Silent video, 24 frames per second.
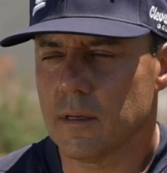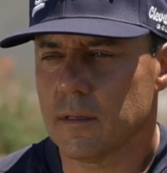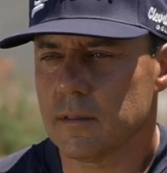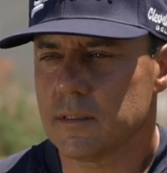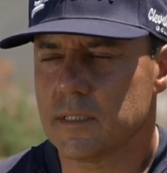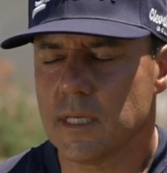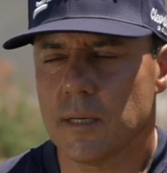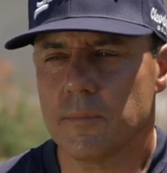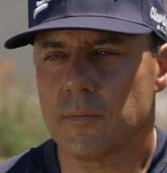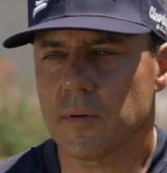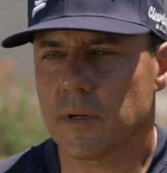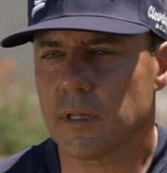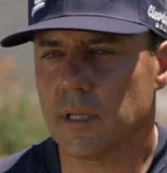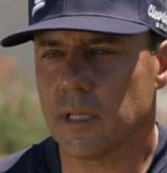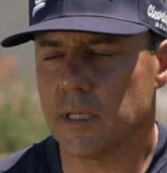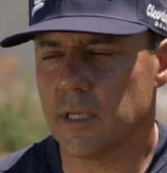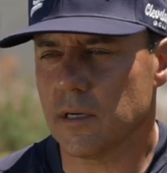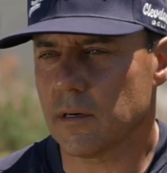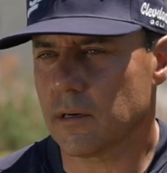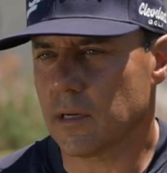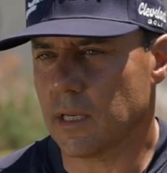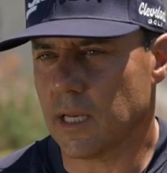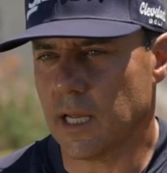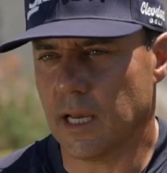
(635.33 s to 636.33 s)
Typically,
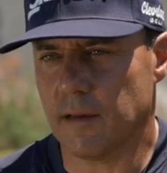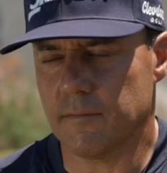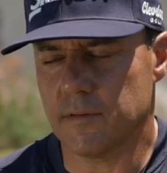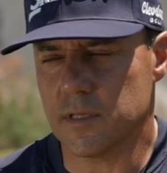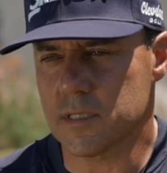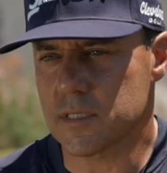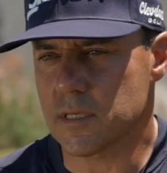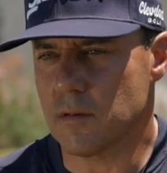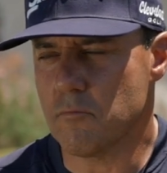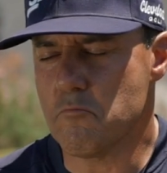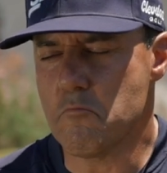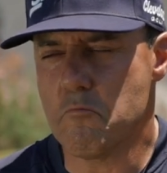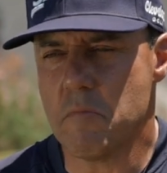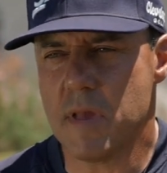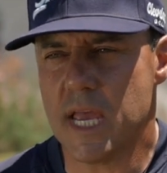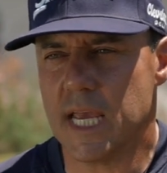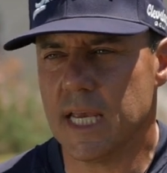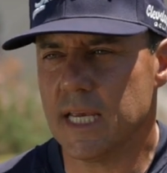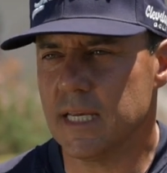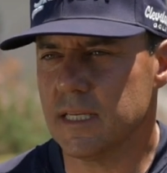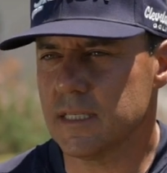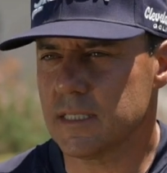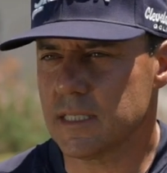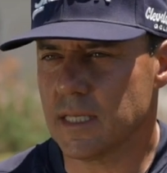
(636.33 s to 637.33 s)
you're going to have this
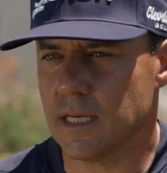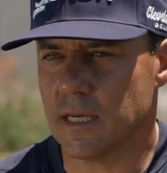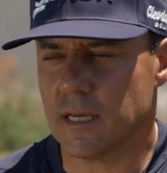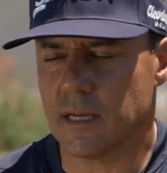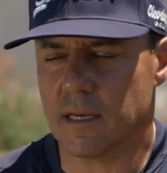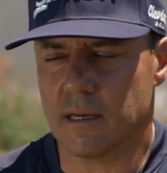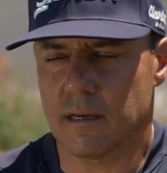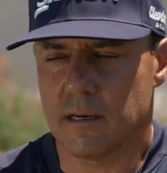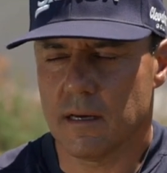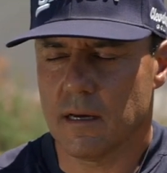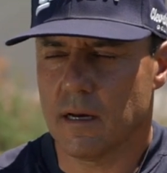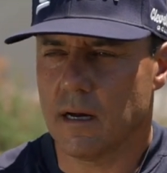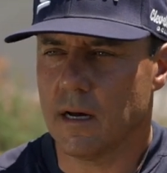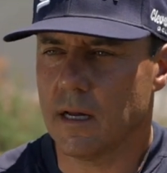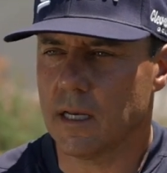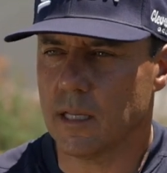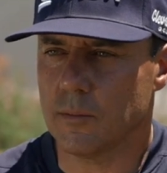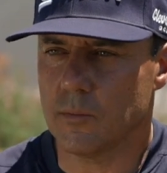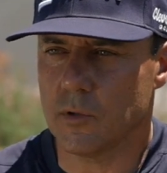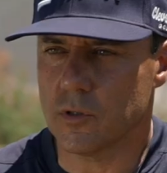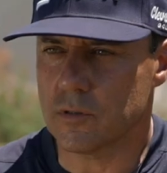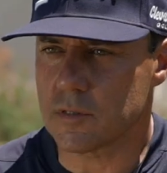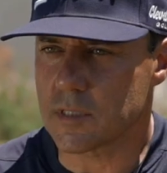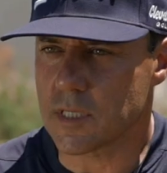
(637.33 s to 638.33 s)
amazing
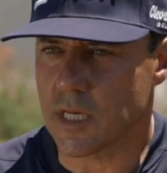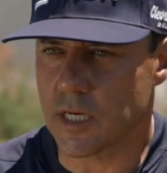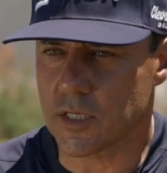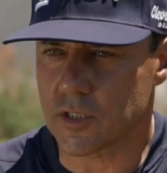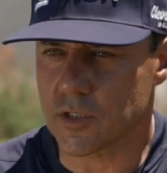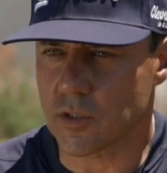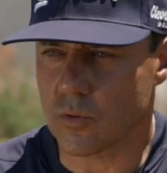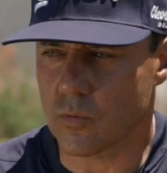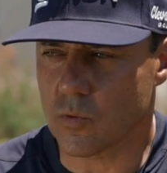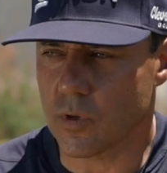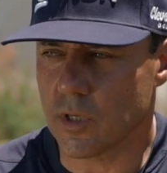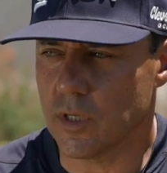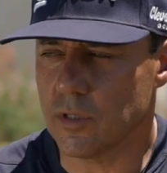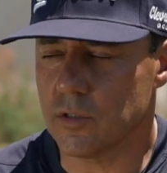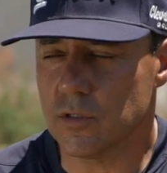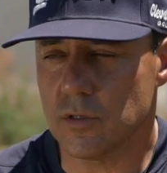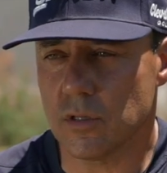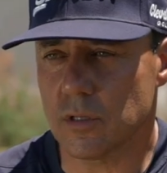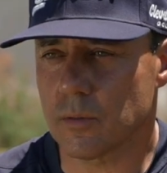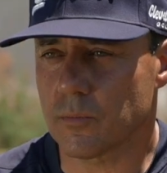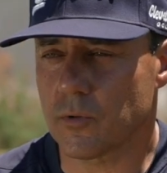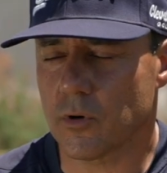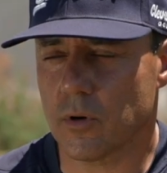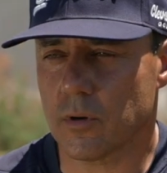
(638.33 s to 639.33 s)
honeymoon session where you do
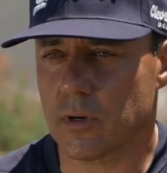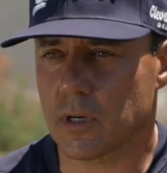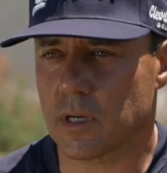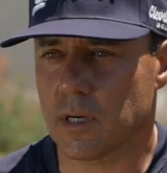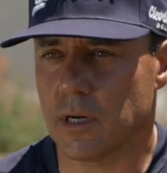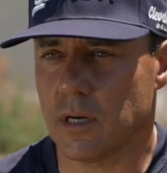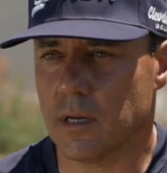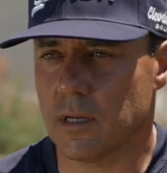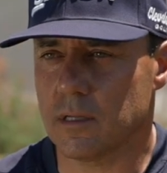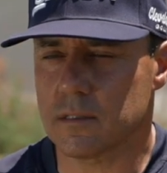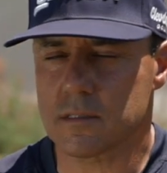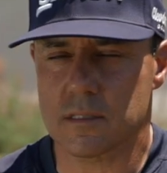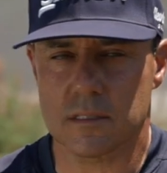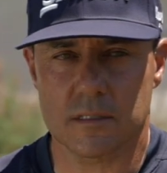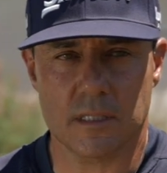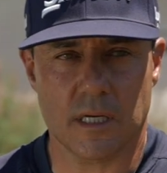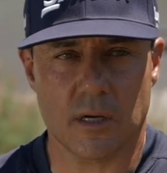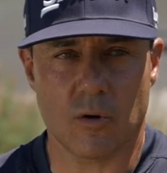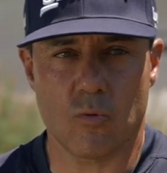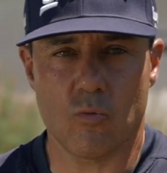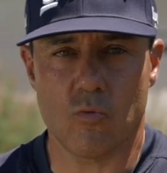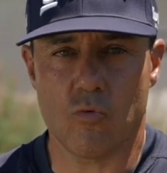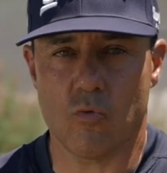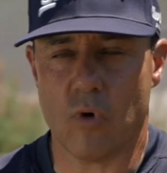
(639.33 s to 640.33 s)
the protocols, it's like,
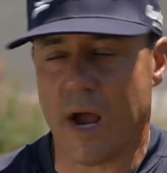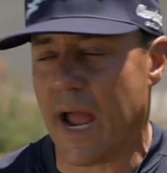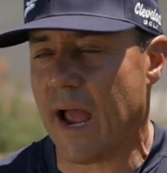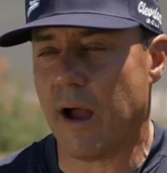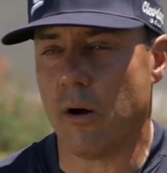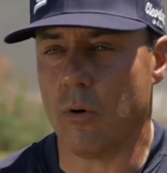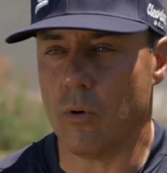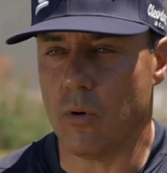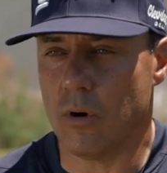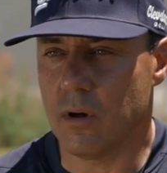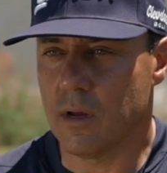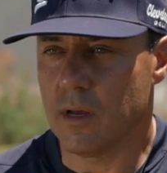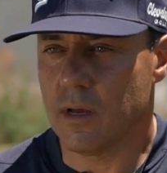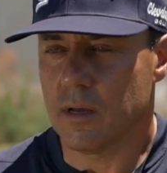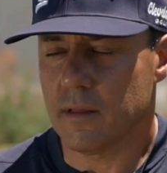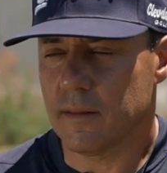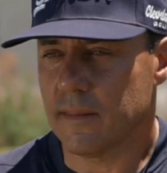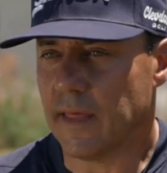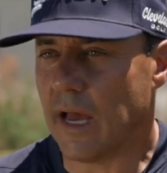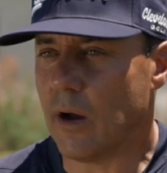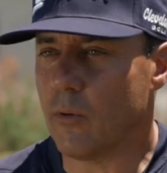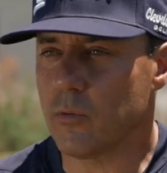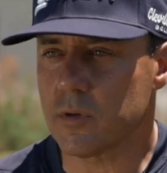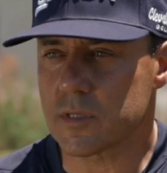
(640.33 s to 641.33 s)
wow,
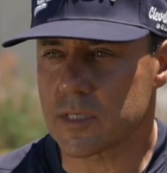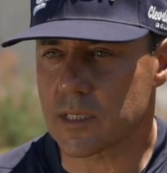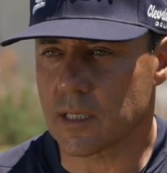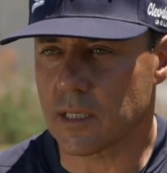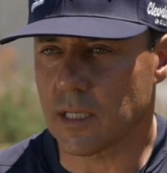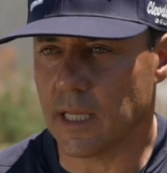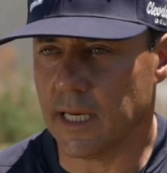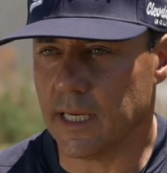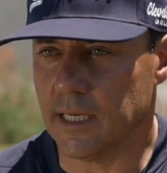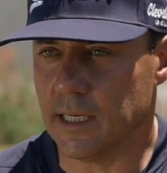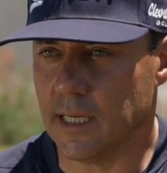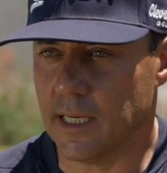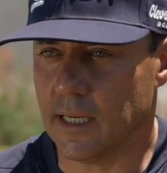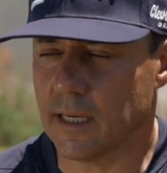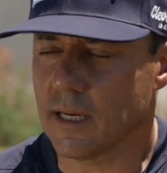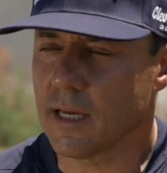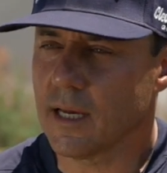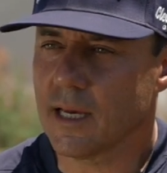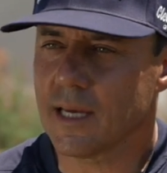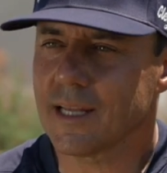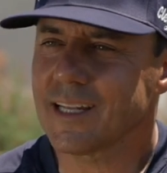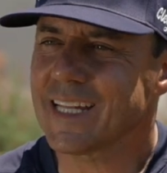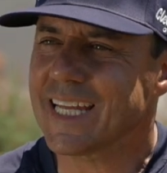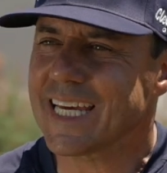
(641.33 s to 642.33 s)
that was enlightening.
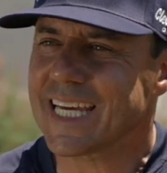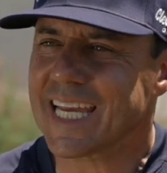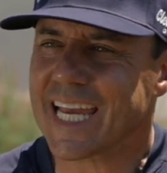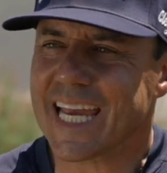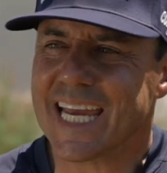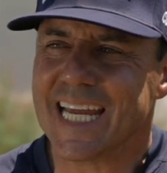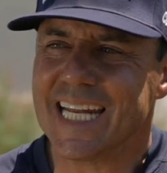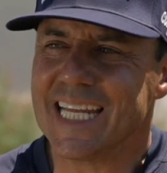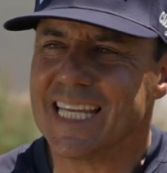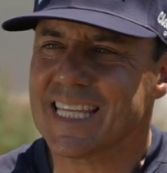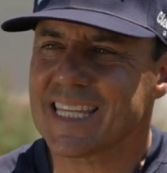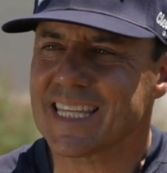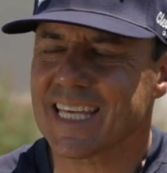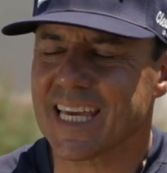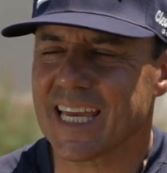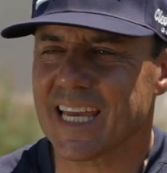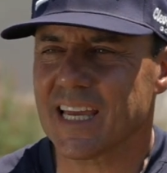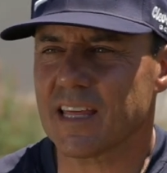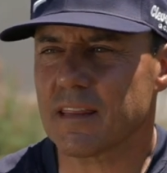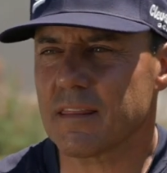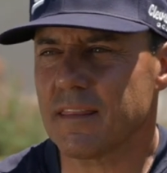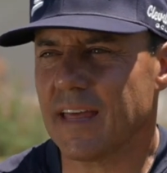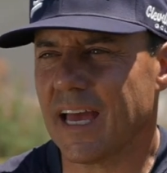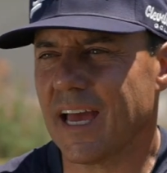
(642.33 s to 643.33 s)
And like
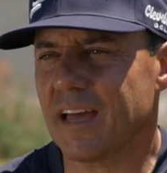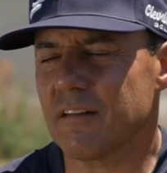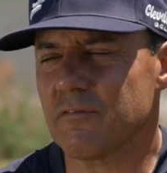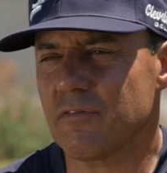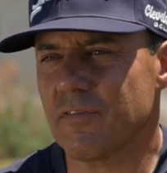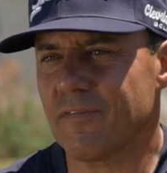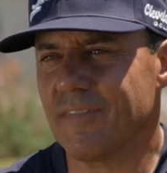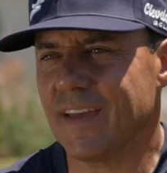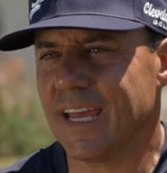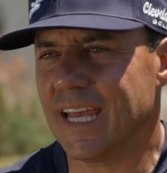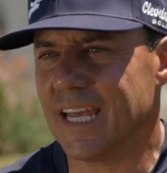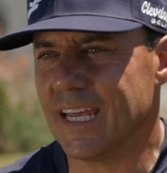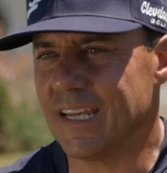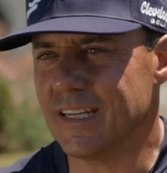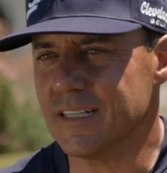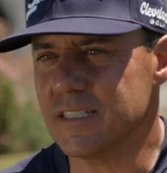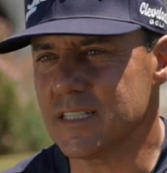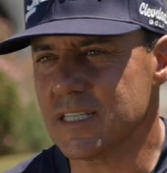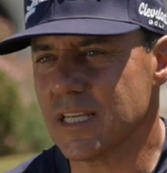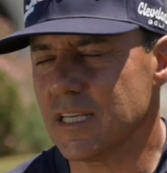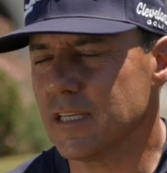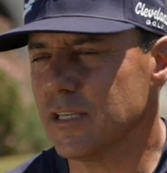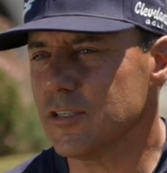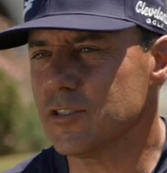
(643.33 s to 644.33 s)
anything, that fades,
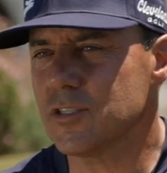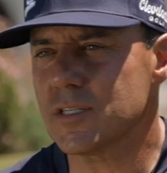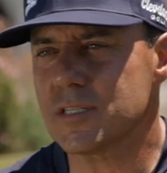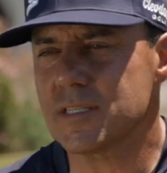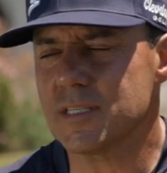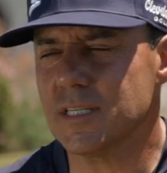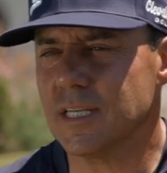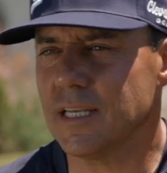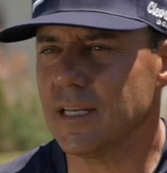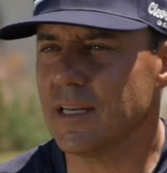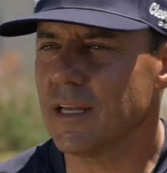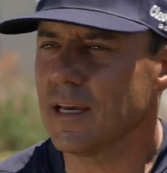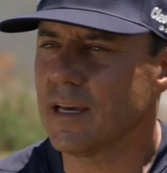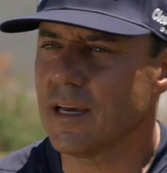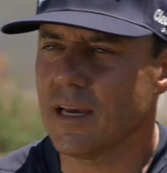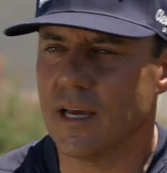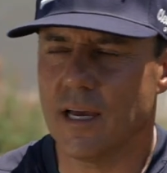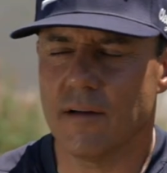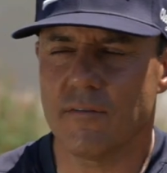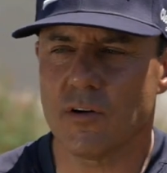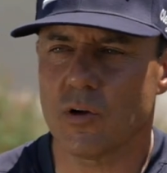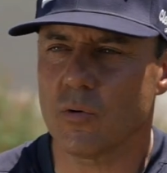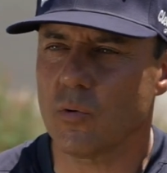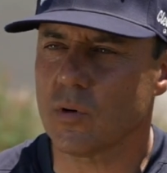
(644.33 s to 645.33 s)
and you just need
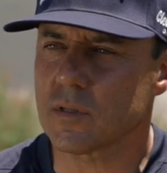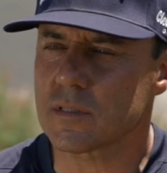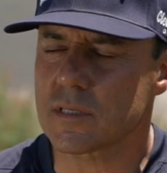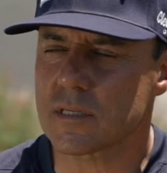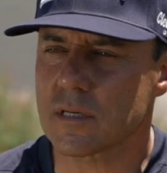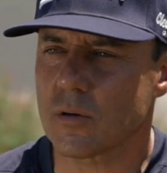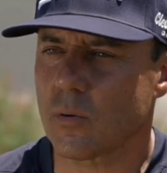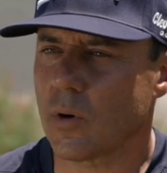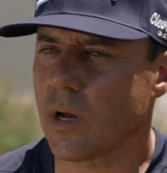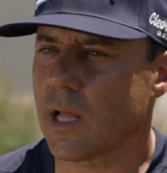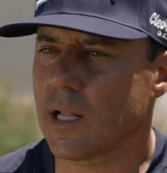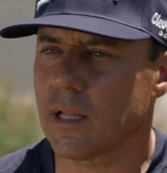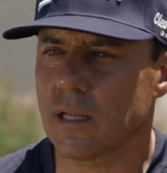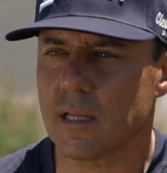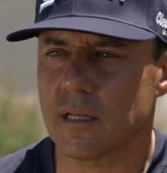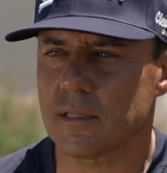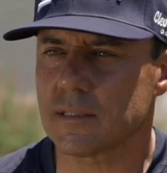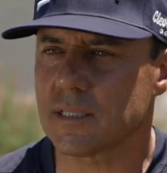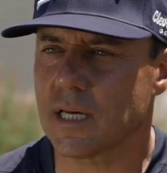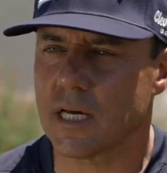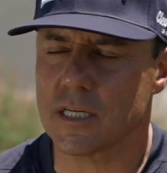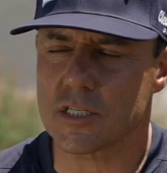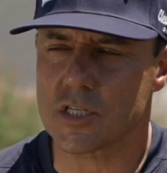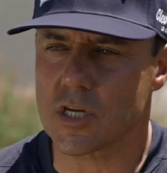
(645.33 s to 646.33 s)
every once in a while a little
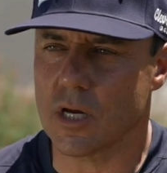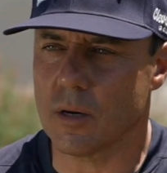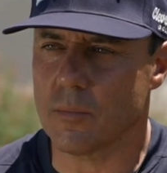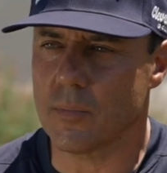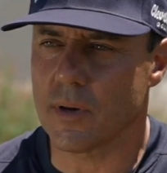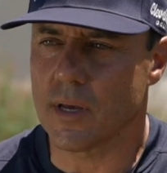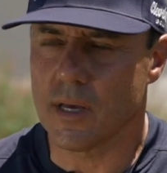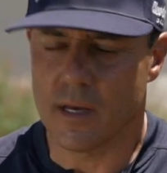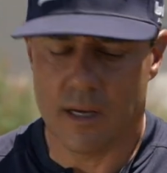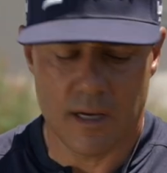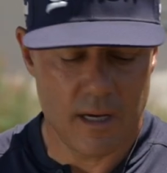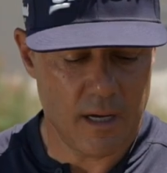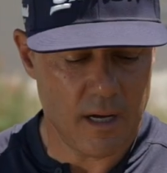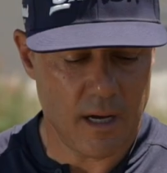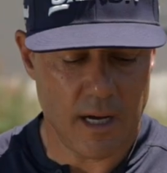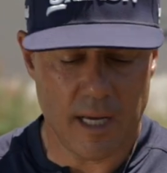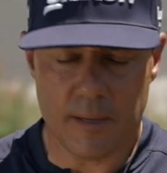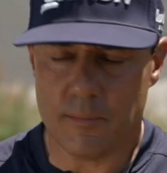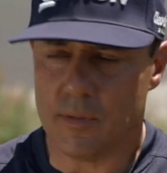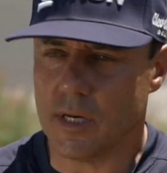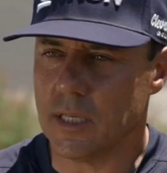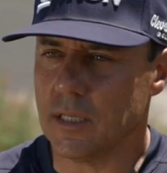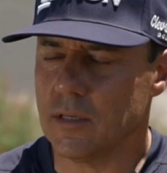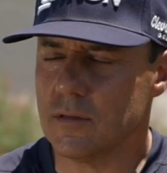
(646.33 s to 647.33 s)
touch up. I
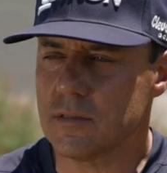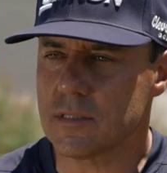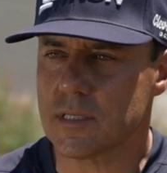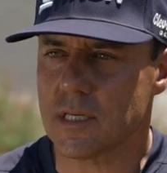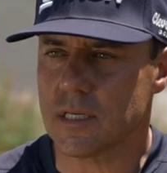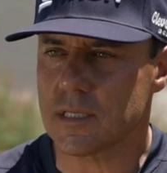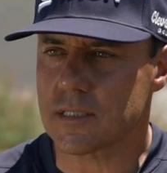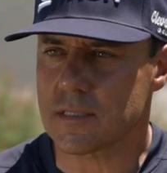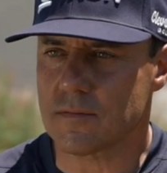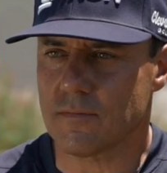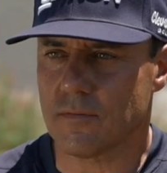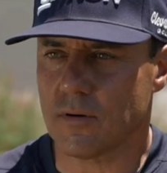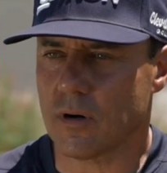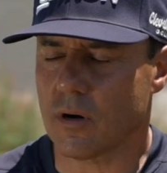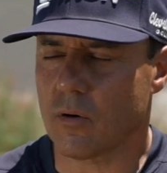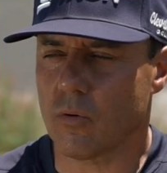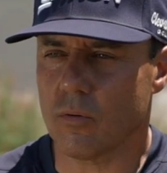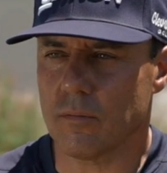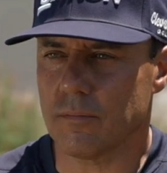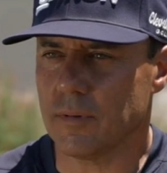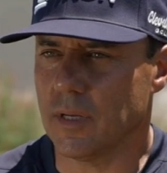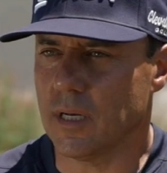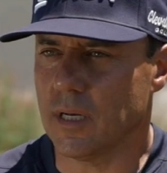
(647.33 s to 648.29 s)
might use this for,